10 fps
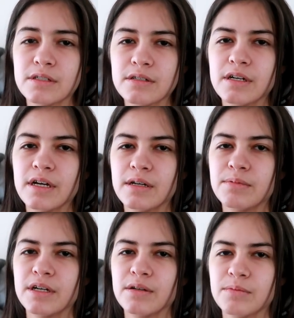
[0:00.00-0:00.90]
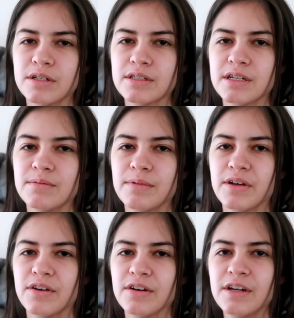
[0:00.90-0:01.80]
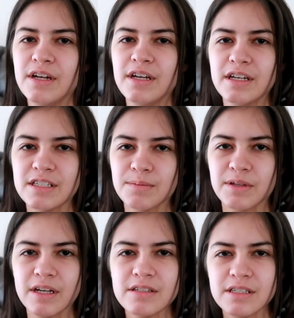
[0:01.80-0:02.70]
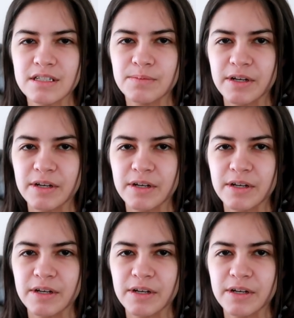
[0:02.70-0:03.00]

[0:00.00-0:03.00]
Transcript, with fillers: Still got head pain, but it's getting better. And something else that's